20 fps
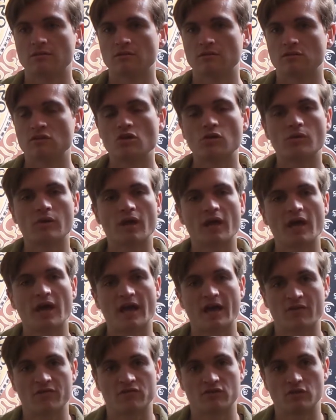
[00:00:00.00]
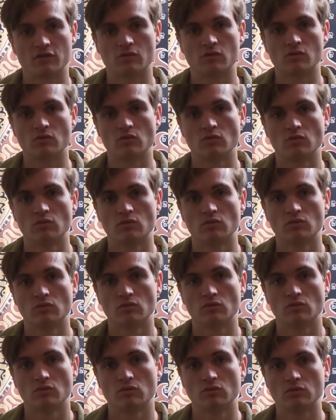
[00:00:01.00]
you don't have to
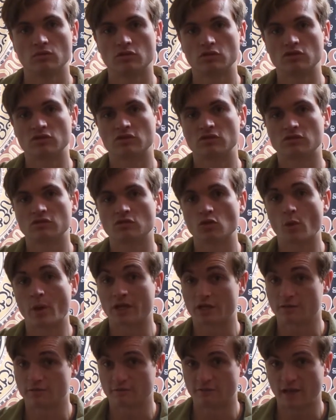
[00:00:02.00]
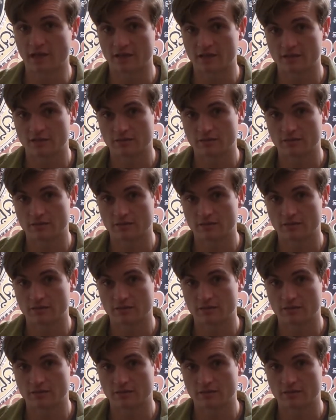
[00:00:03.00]
do any of that.